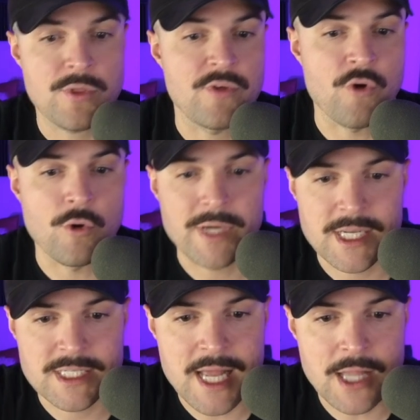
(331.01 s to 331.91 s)
the 4-week
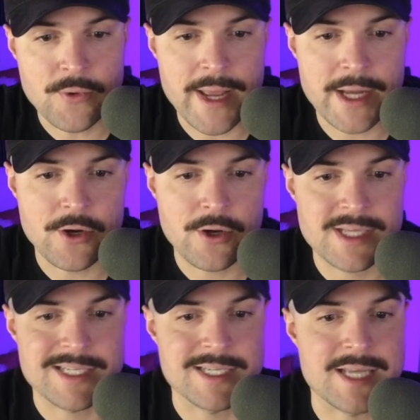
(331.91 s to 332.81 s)
accelerator,
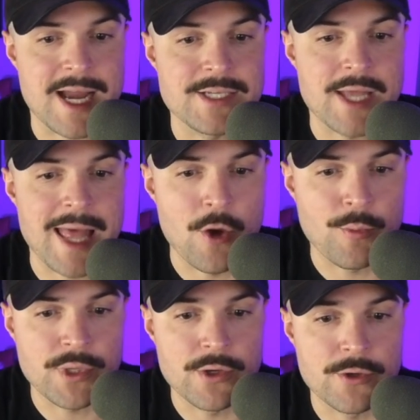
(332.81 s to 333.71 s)
it's designed to help
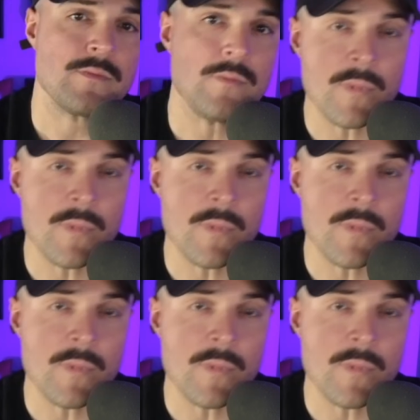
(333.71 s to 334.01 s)
you